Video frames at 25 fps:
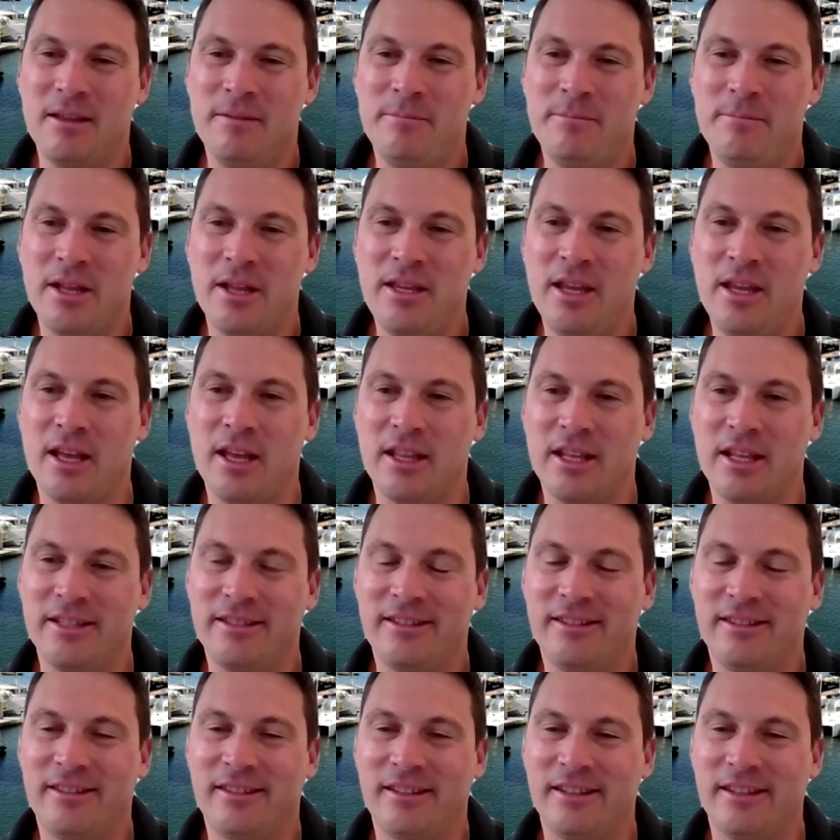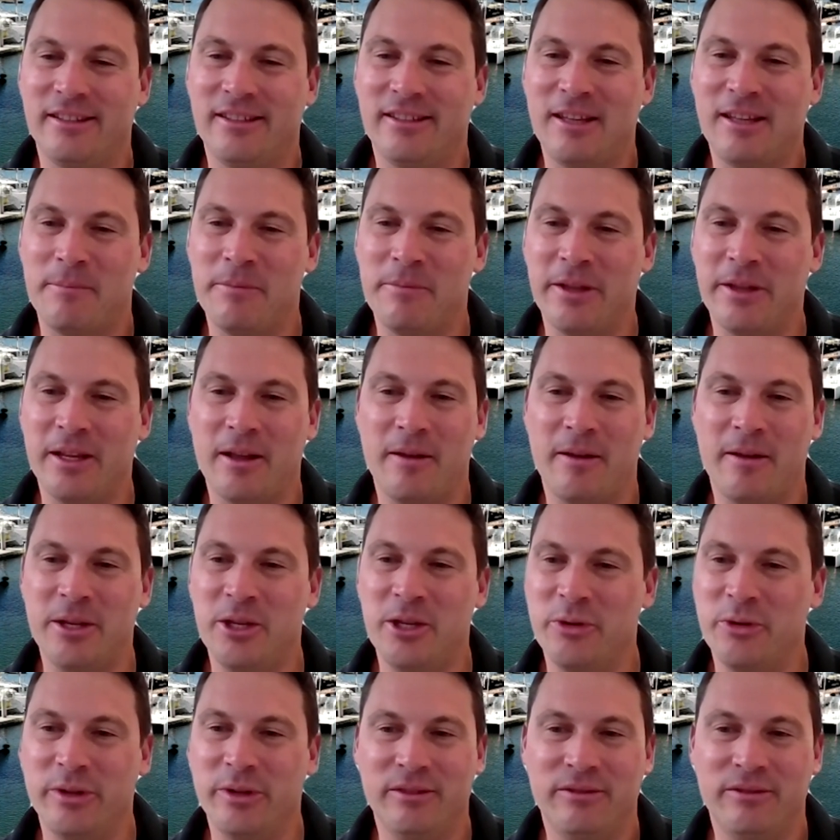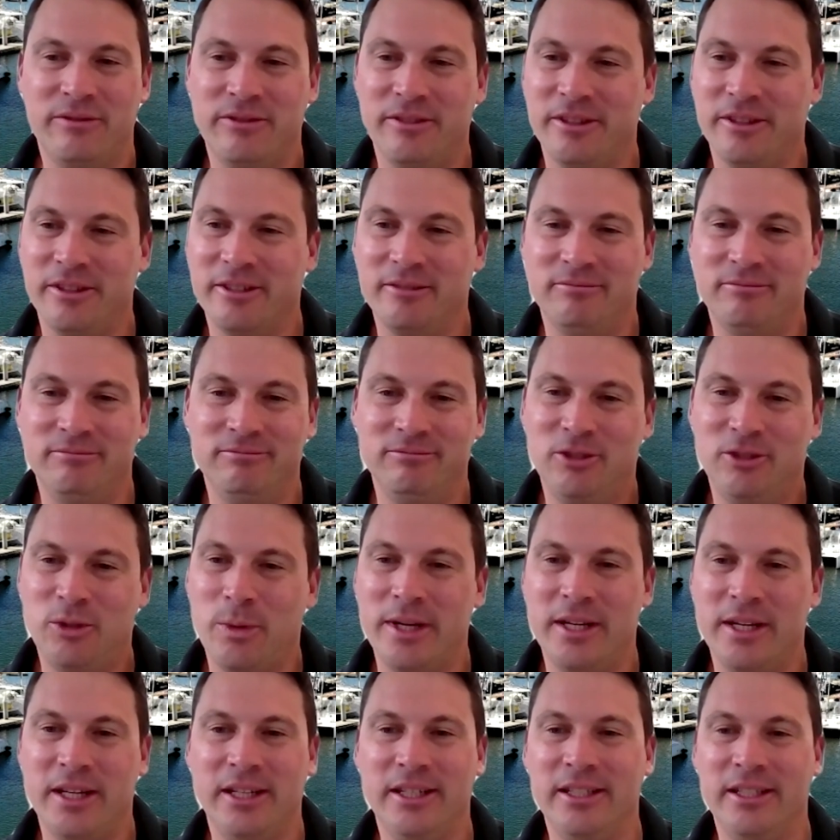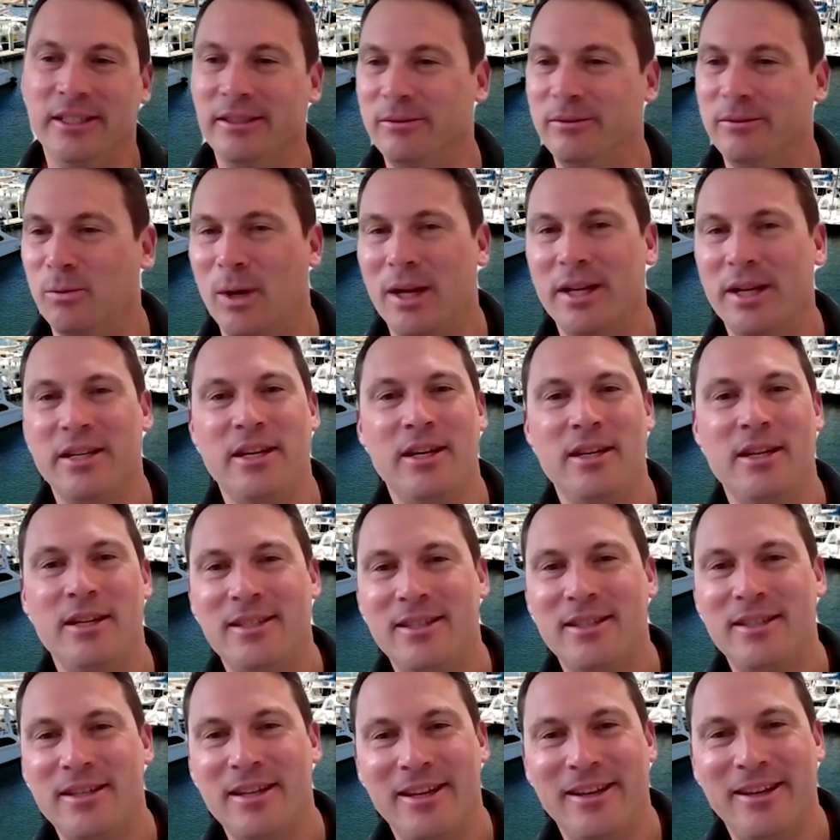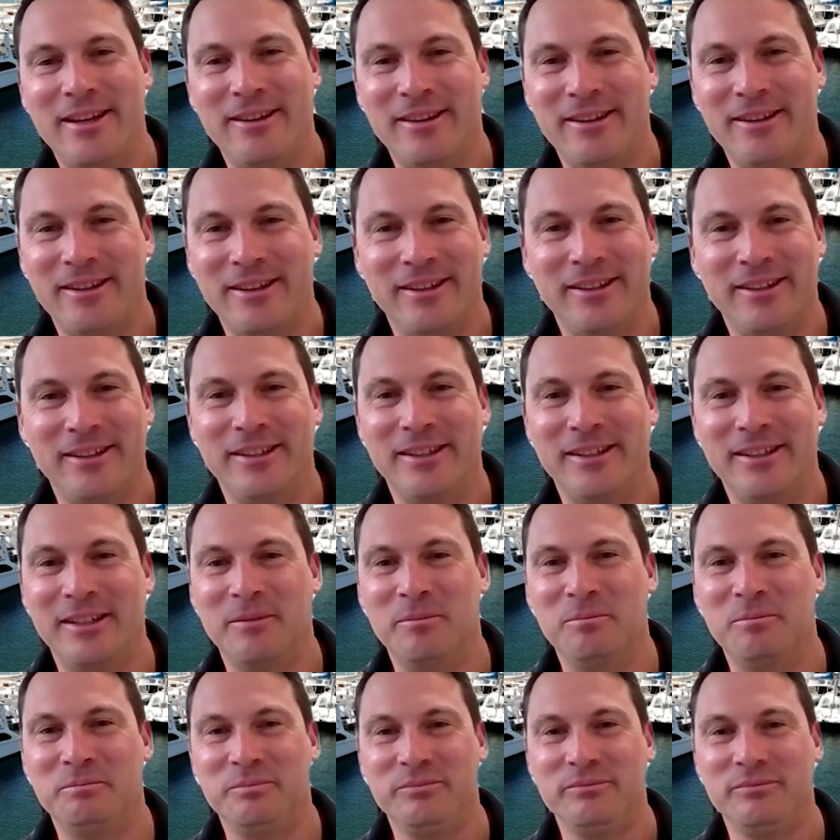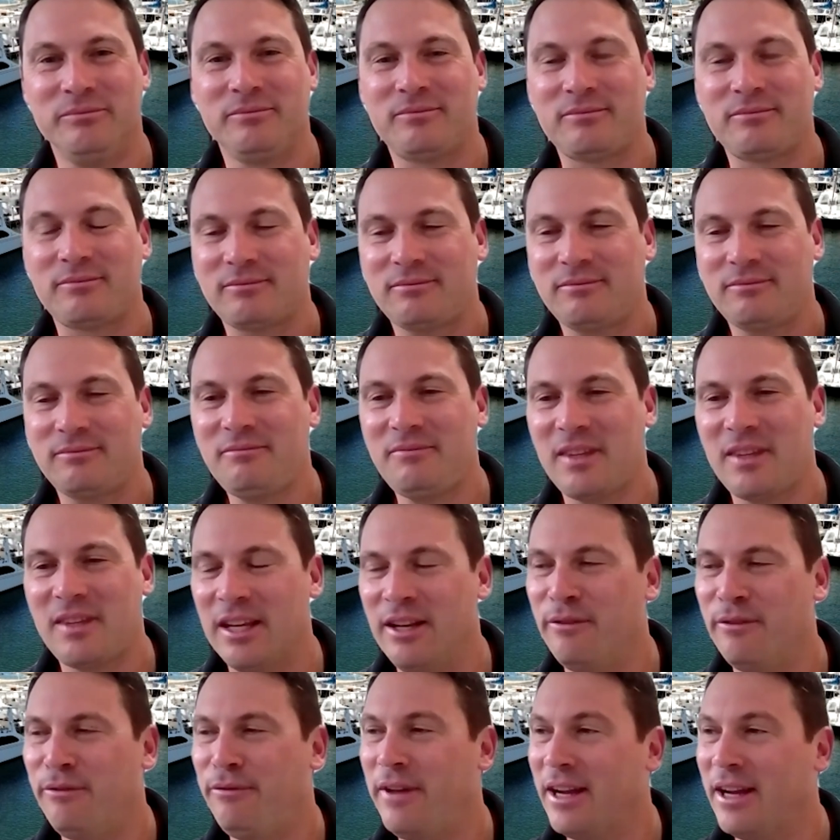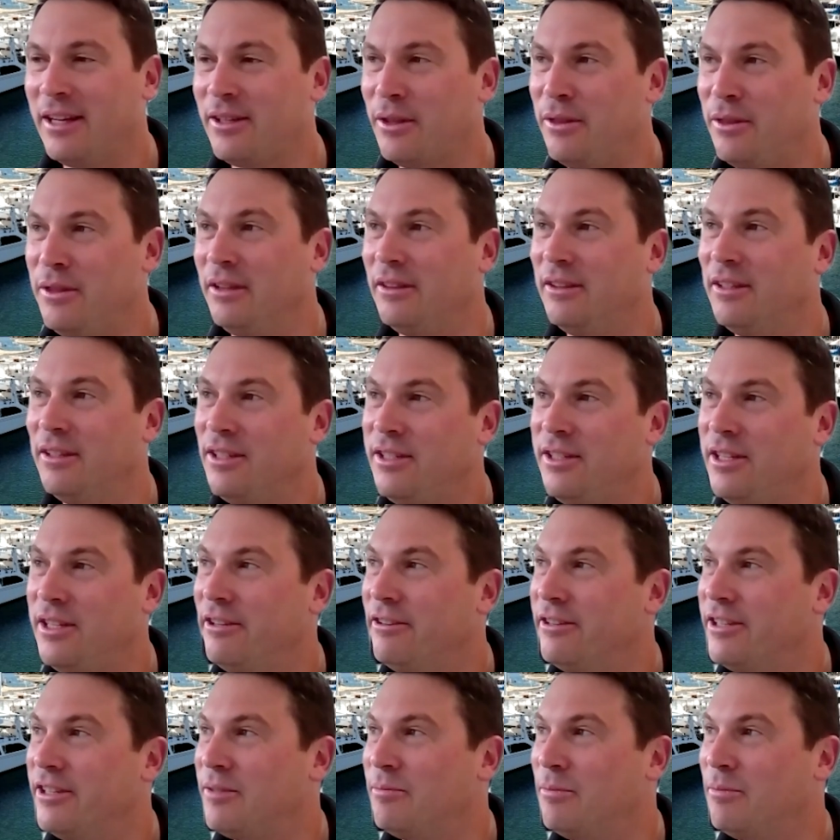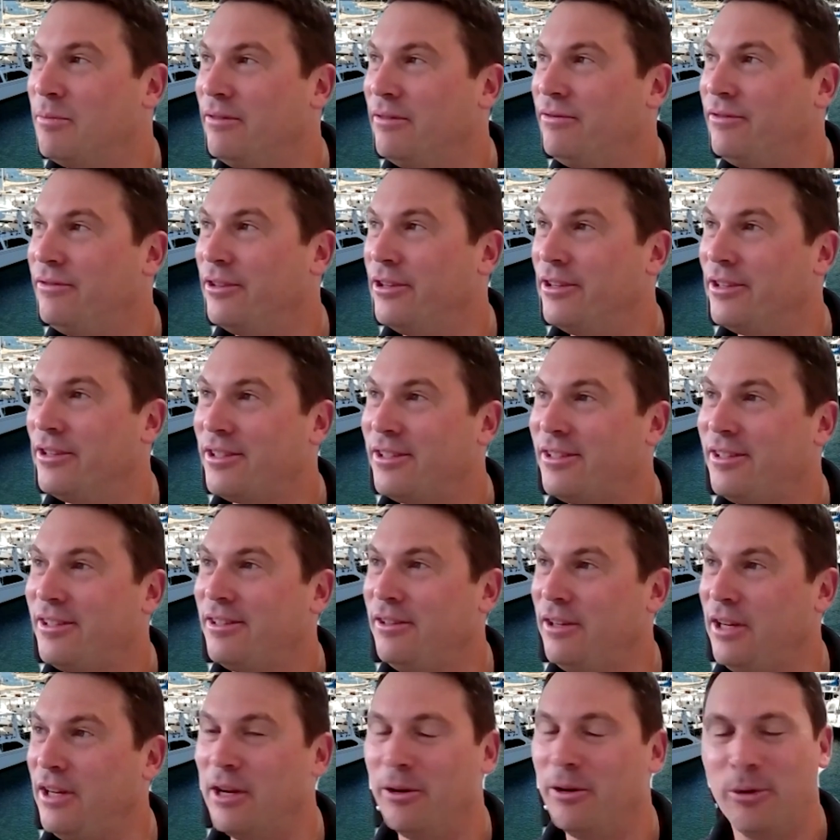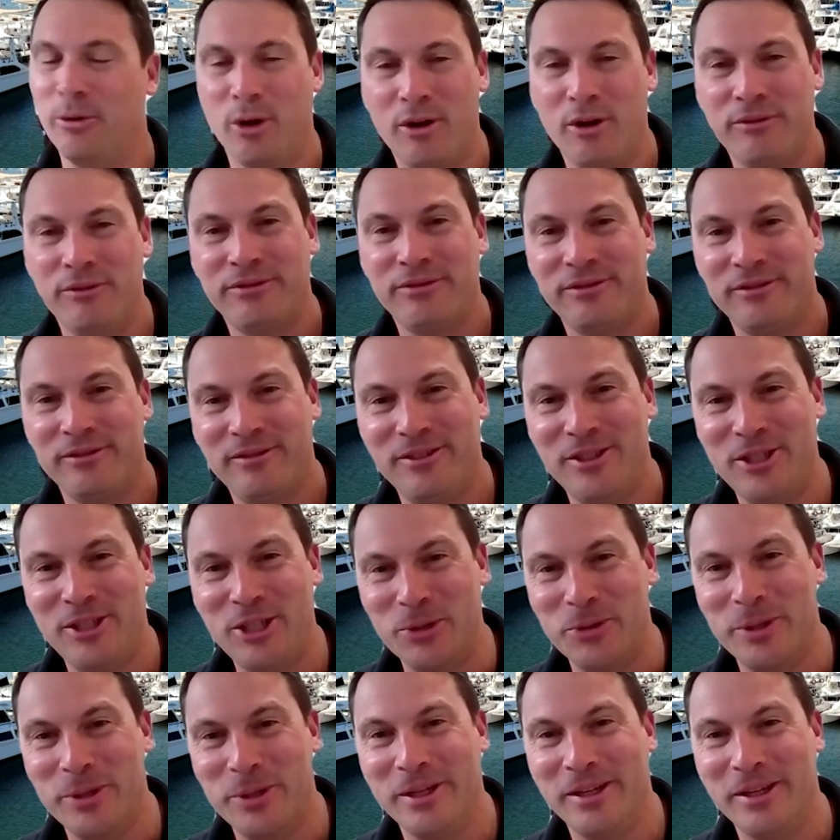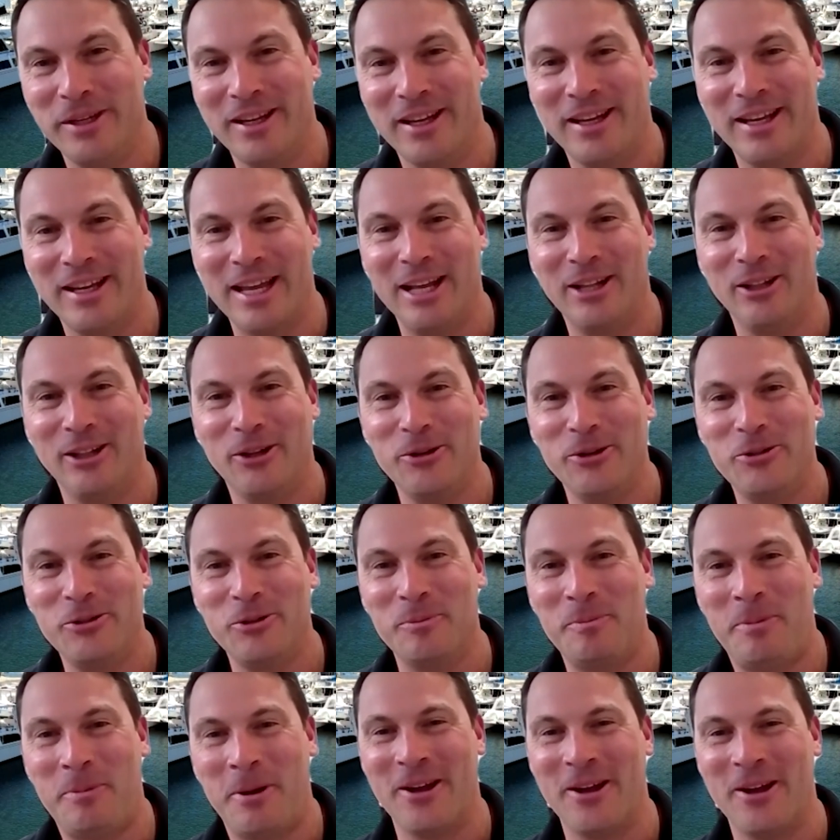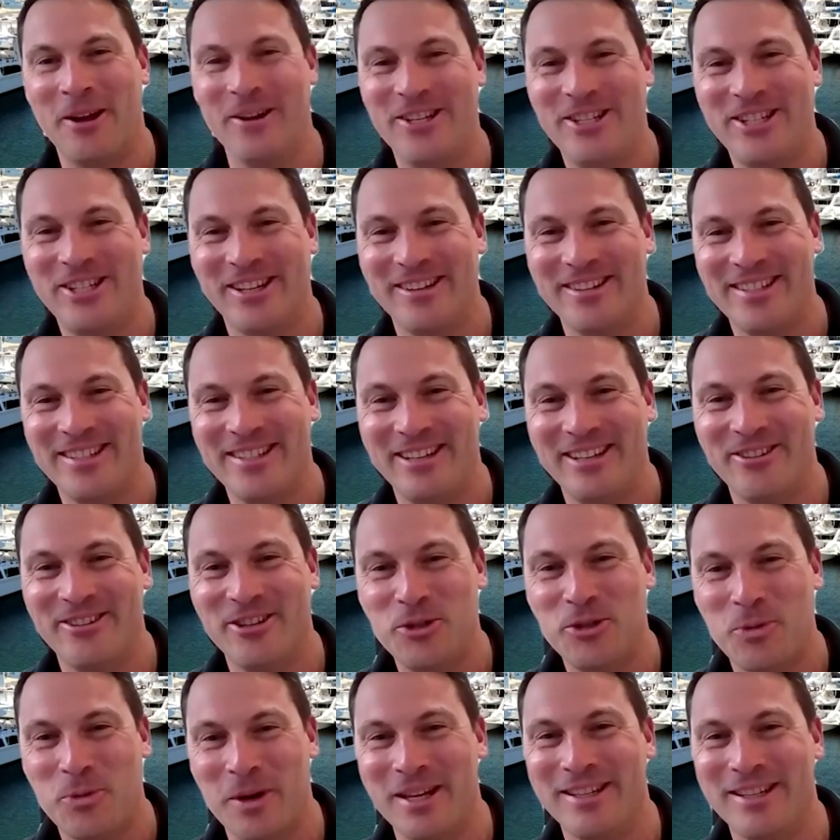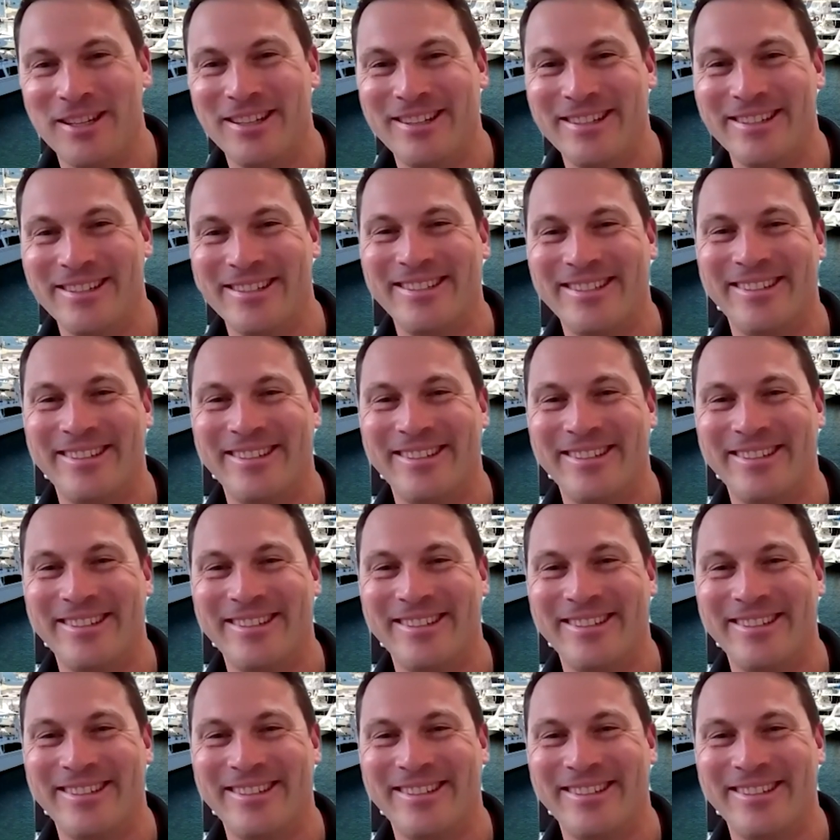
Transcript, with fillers: But yeah, it's something I've been doing for 21 years now. In fact, I think this year is my first year off doing our local boat shows here in 20 years.